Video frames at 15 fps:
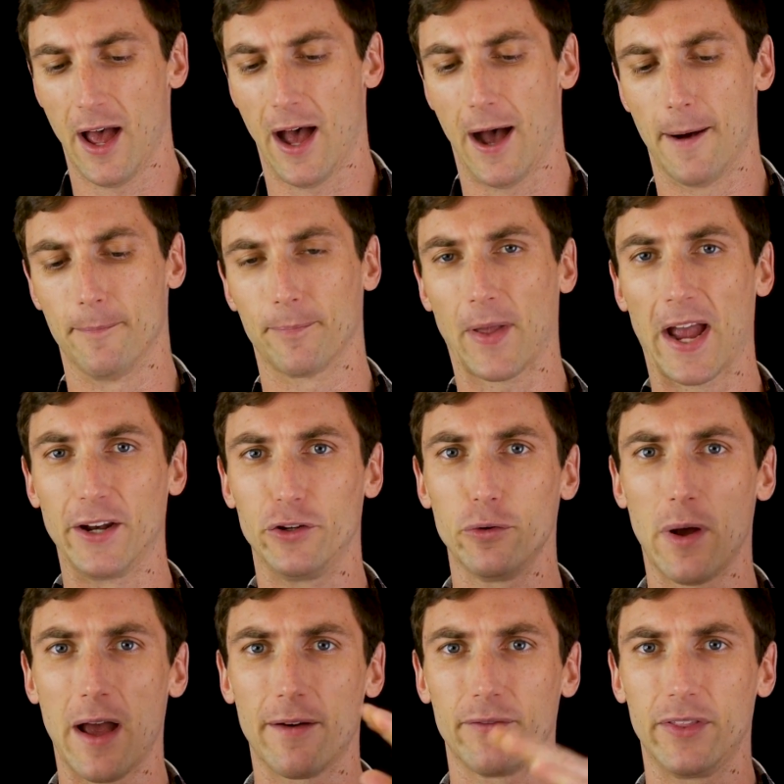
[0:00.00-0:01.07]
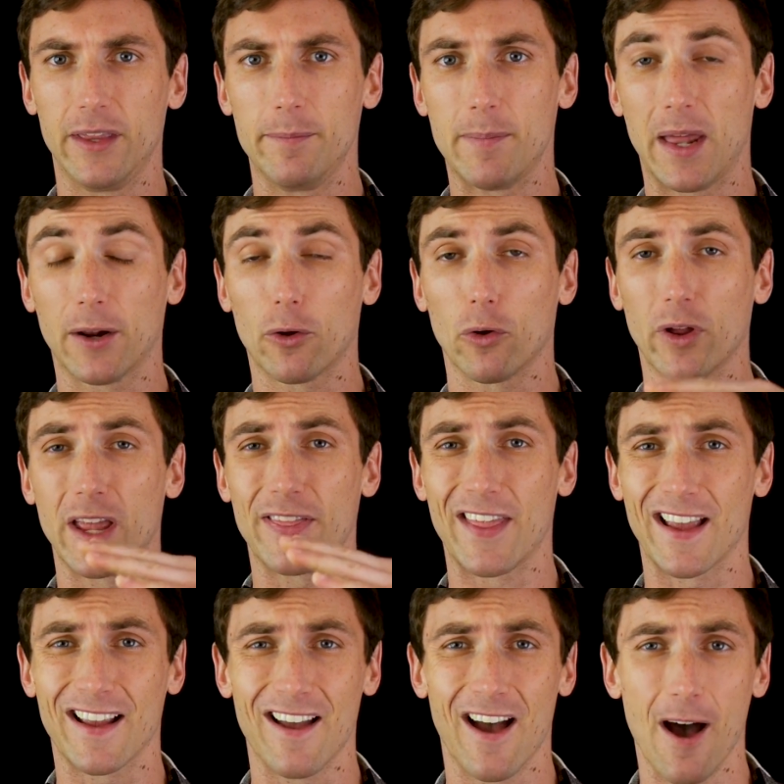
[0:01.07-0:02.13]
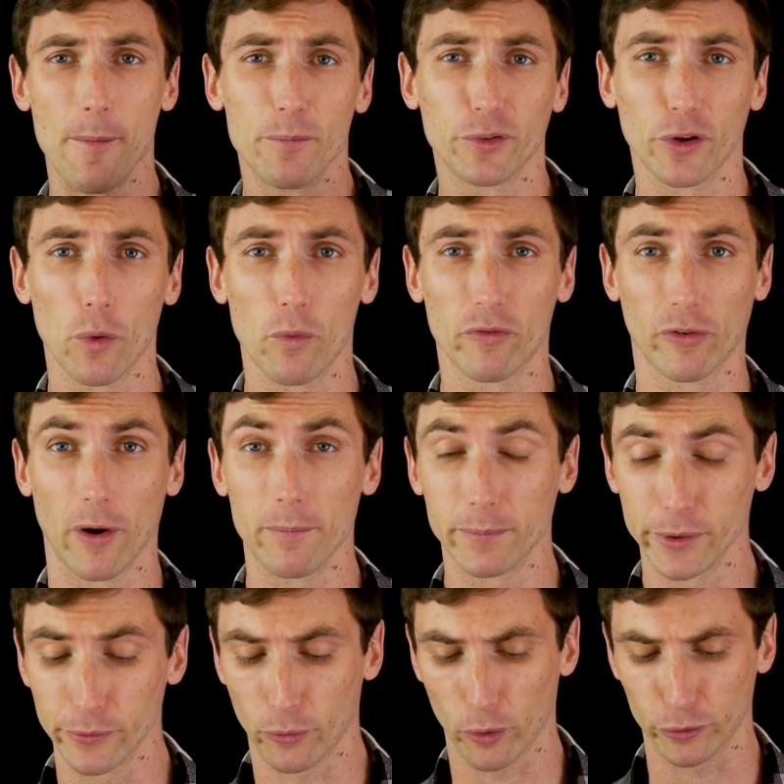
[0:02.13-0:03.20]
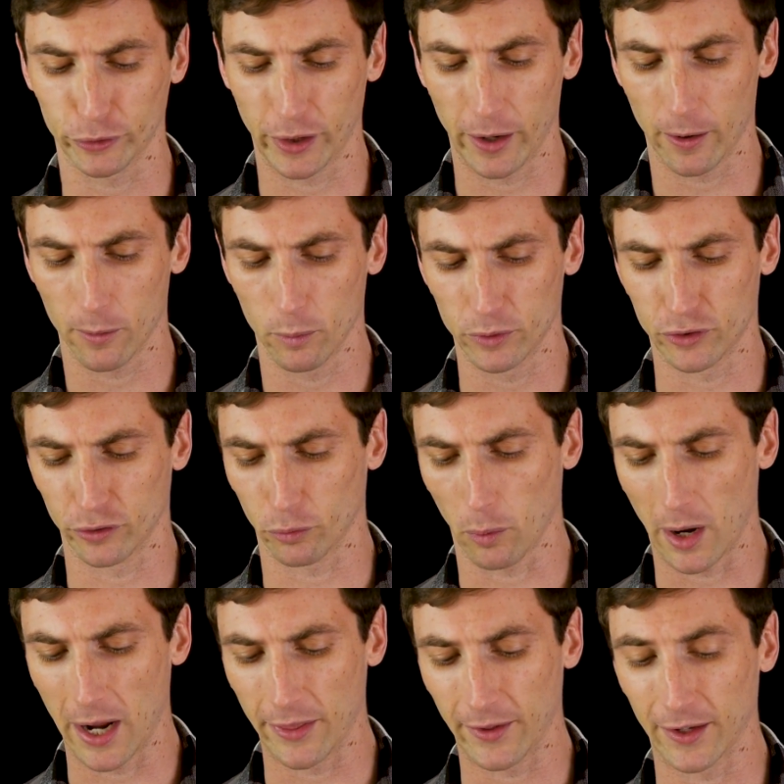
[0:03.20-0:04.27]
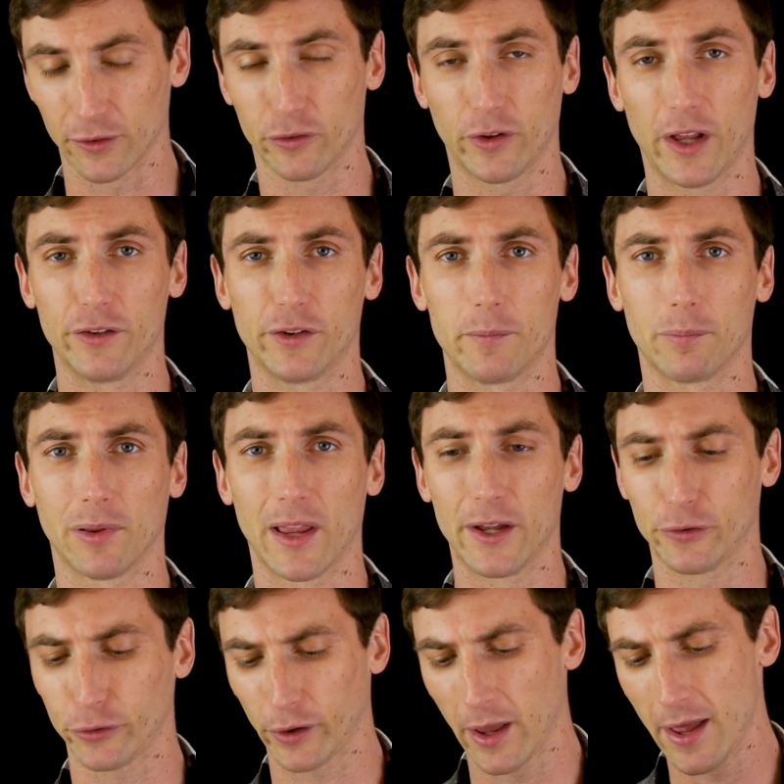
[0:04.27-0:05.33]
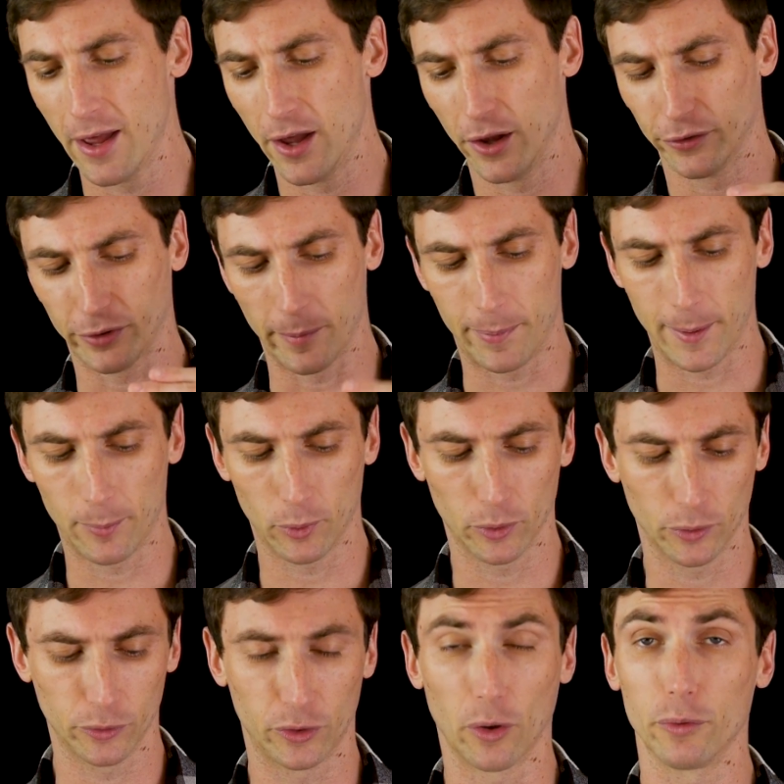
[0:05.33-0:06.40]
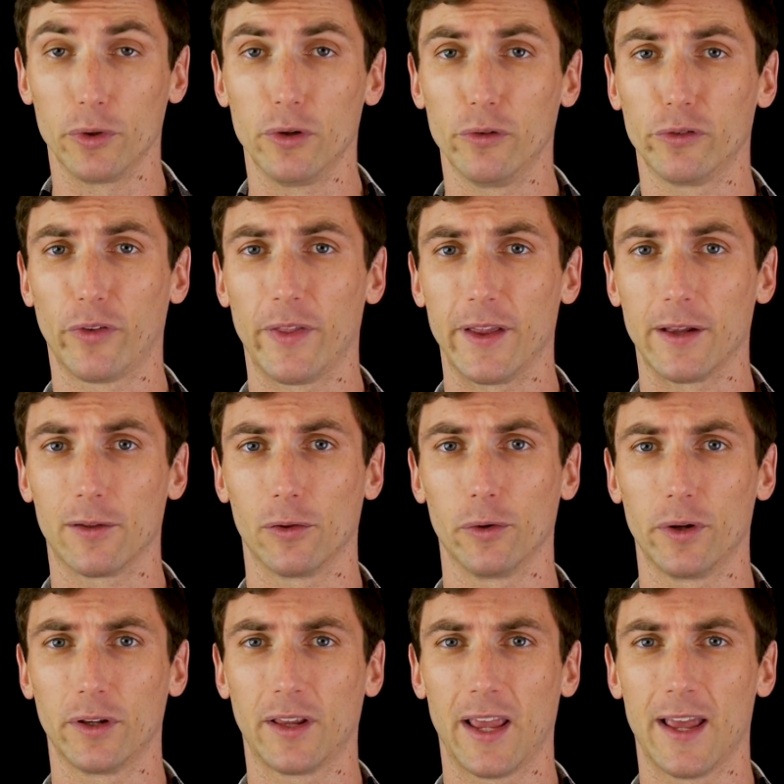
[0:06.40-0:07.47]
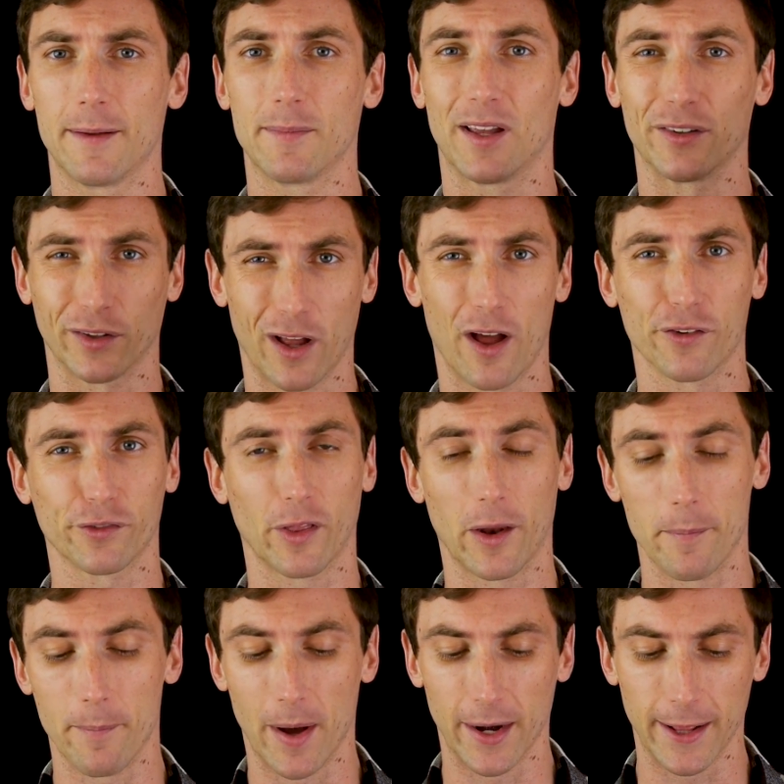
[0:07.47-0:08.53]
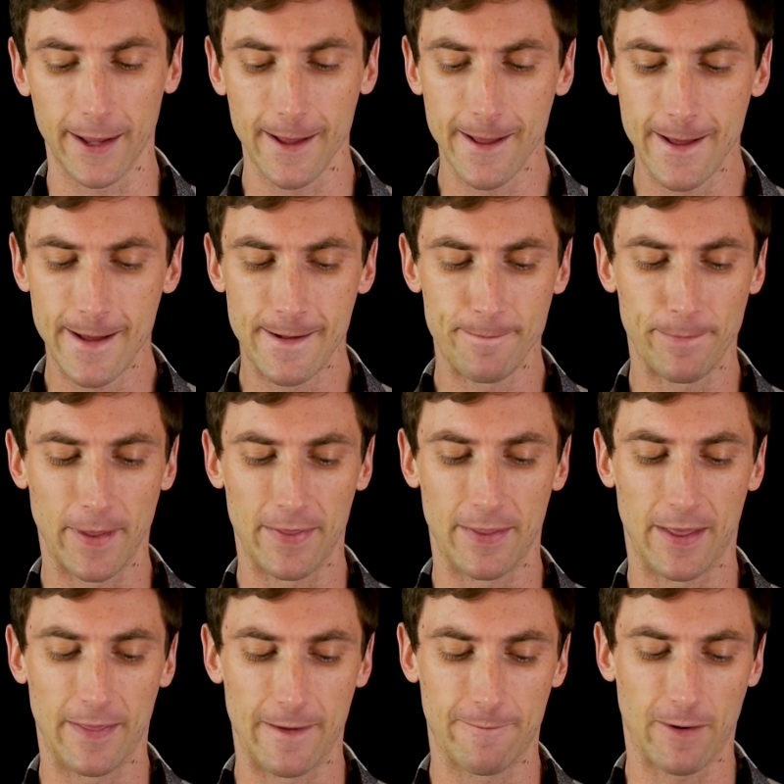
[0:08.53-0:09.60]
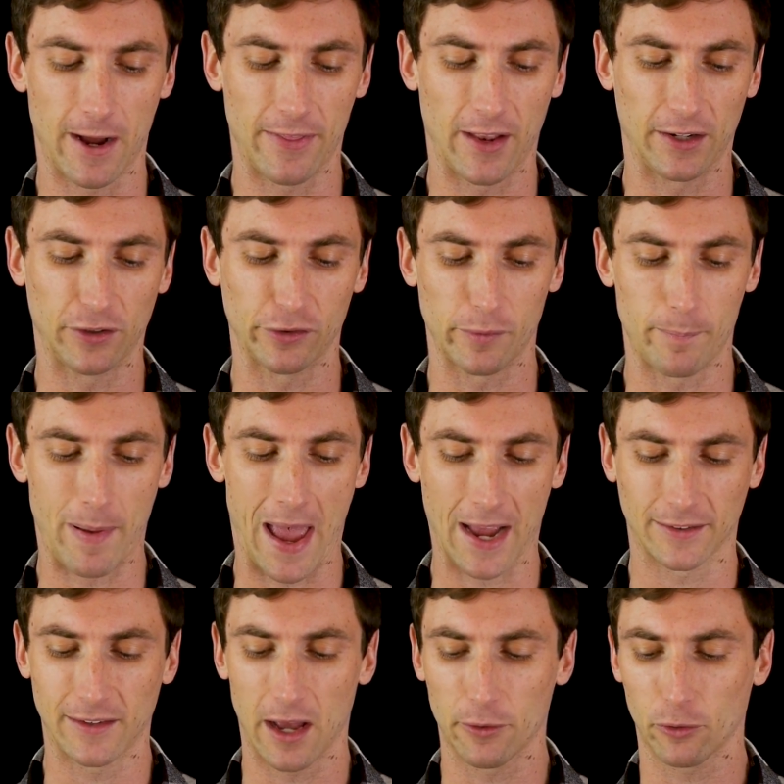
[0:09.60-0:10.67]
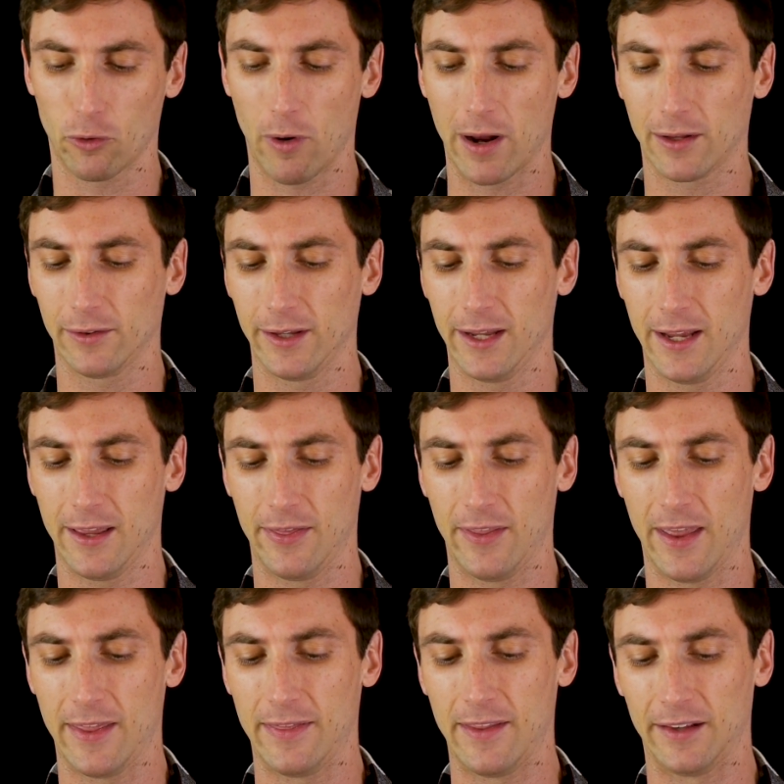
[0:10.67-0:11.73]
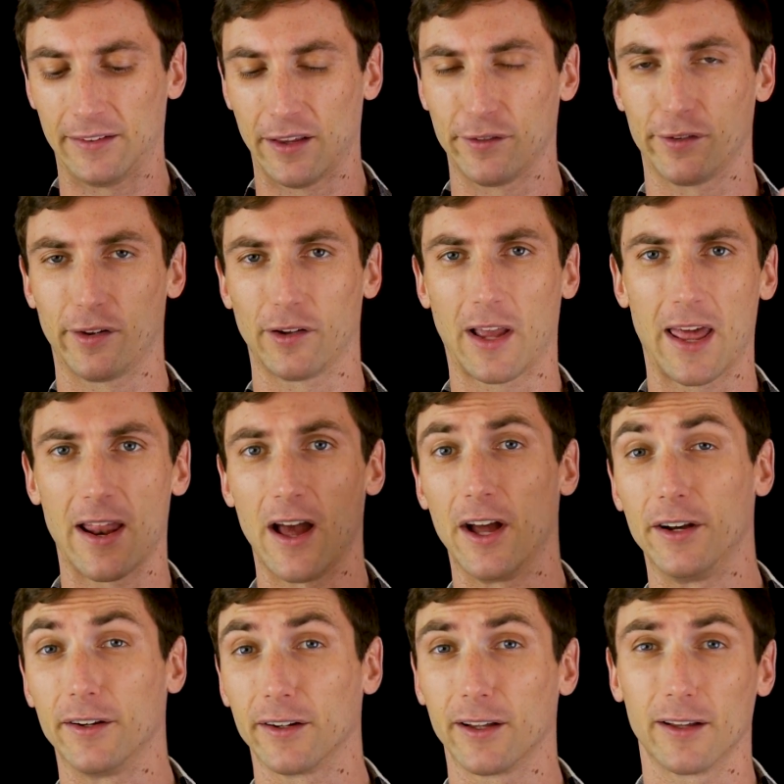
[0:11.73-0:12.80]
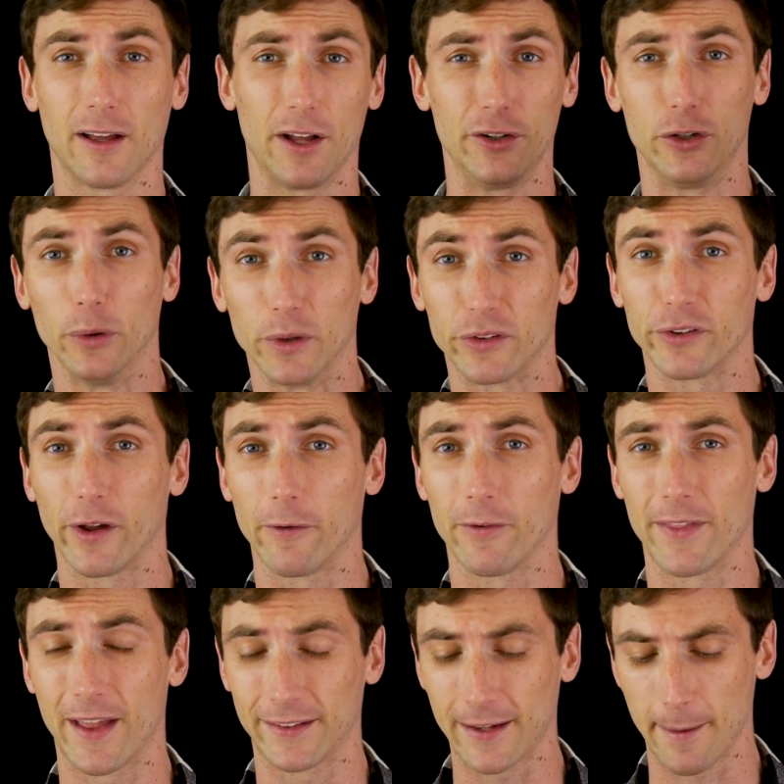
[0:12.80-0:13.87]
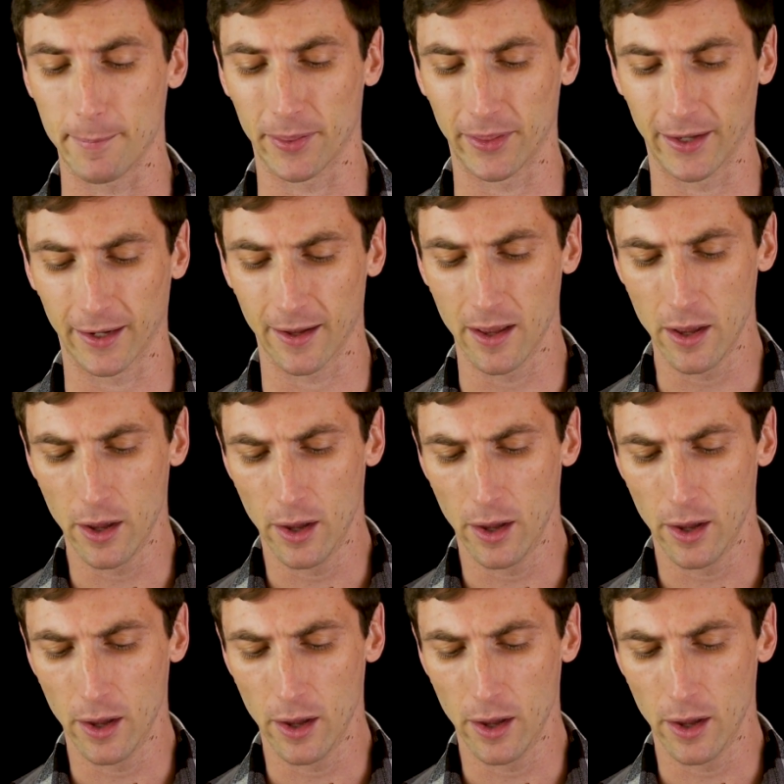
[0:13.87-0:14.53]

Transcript: Um, I do have the medical kit that comes from Blue Force Gear, which is why I think it stays in place. Some people don't use the included kit because it costs a lot of money, and then they find that it doesn't pack down correctly, and then it tends to kind of undo itself and that type of thing.